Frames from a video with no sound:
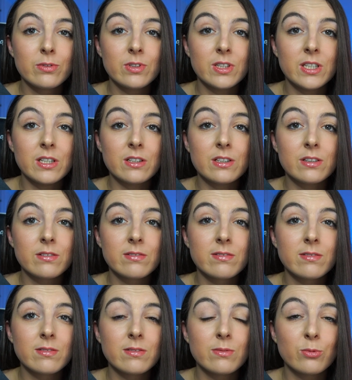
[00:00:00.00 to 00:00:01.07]
year,
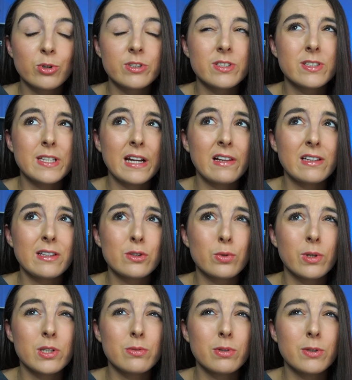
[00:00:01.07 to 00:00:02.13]
because it's technically the
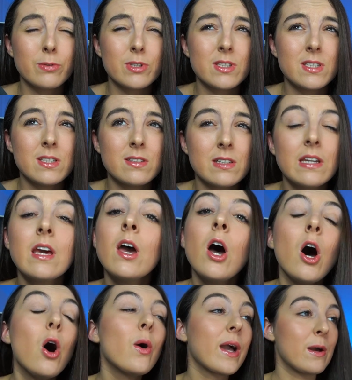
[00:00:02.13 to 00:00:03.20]
2021 season.
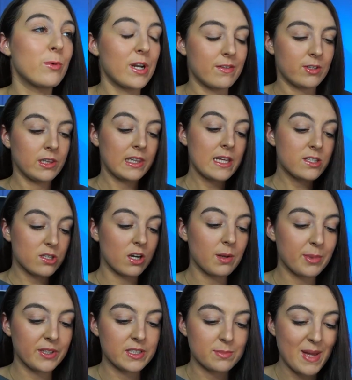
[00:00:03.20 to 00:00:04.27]
Okay, whatever. Let's talk
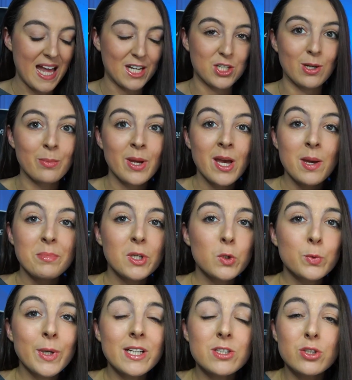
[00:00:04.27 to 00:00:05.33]
about this matchup, because
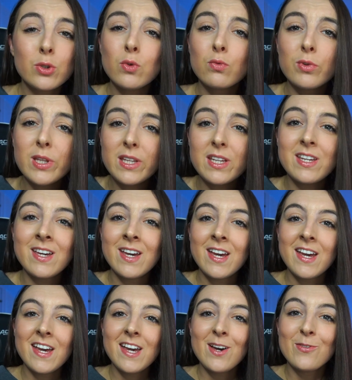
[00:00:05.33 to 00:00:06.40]
we've got two really
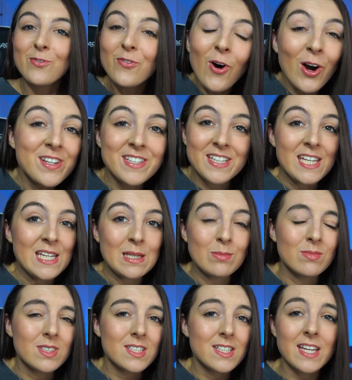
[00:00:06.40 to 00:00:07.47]
fun
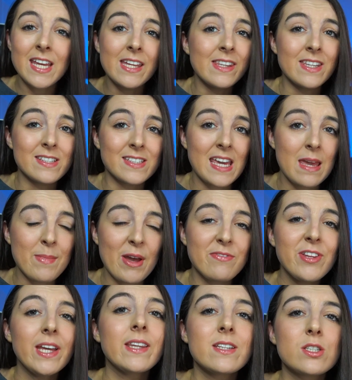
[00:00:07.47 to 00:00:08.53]
teams in this game. I
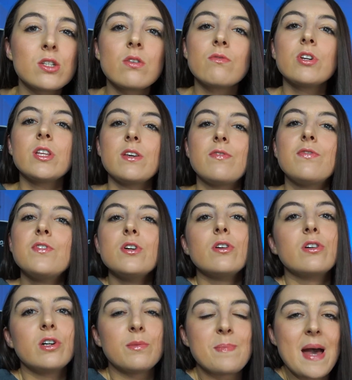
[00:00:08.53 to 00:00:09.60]
feel like this is a really
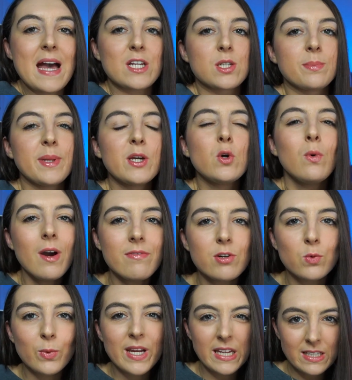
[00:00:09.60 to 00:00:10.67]
feel-good matchup. Like,
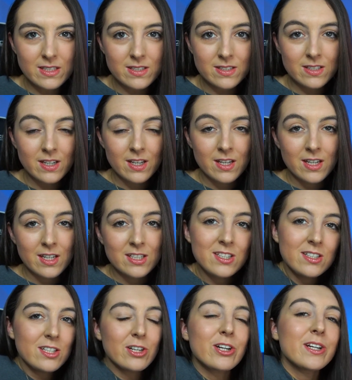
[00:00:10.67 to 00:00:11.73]
whoever wins,
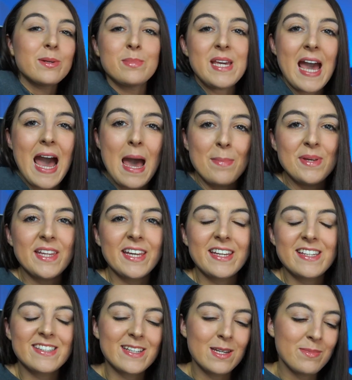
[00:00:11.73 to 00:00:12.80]
you're going to be happy. Like,
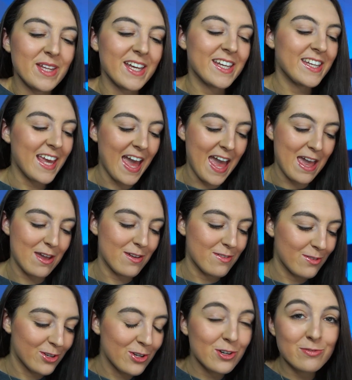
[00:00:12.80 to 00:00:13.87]
it's going to be like, yay,
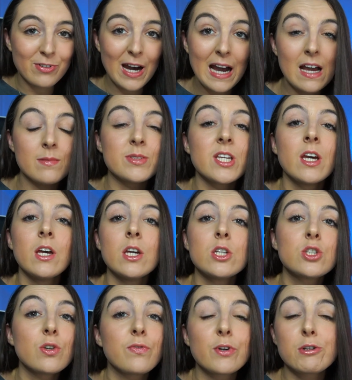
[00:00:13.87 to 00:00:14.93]
good vibes.
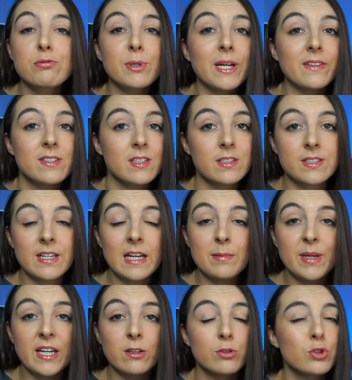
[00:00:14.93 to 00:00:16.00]
So first, we got the Cincinnati
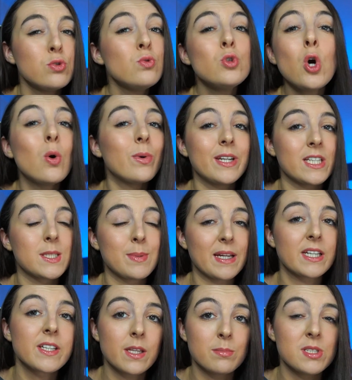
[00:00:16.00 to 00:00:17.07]
Bengals, who no one
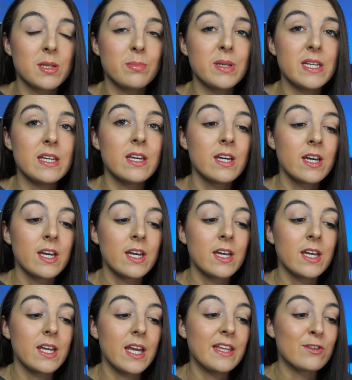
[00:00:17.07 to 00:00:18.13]
expected them to be
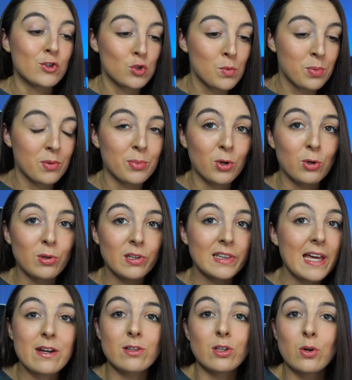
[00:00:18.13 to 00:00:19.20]
in the Super Bowl,
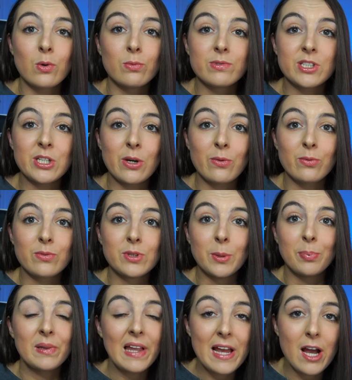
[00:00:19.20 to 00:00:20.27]
let alone, you know, the
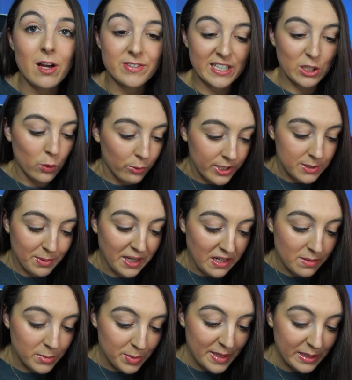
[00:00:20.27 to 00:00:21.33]
playoffs. Like, no one expected
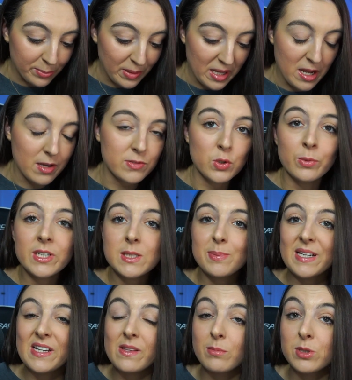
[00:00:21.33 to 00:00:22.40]
them to make the playoffs. No one
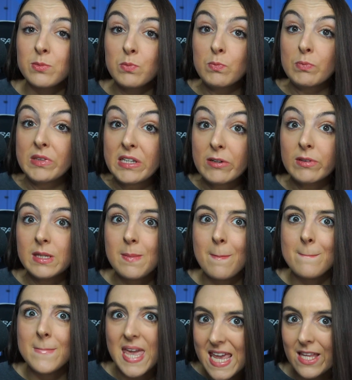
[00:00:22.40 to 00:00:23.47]
expected them to literally
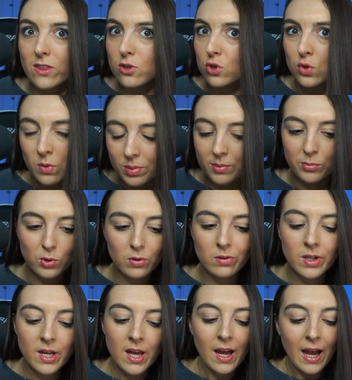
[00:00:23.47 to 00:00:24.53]
make the Super
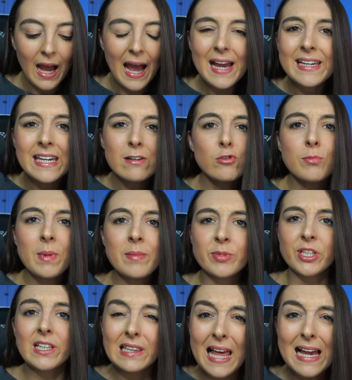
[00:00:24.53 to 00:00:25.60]
Bowl. I can't remember
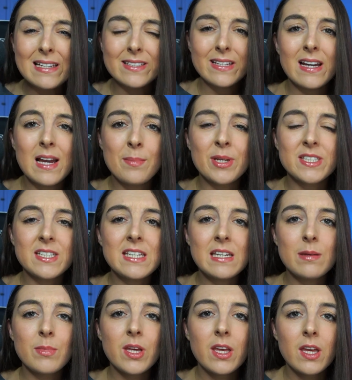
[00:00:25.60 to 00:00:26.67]
the last time a
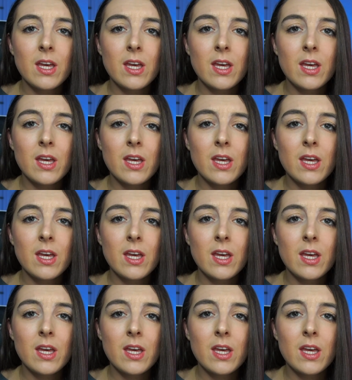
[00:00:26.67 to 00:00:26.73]
team,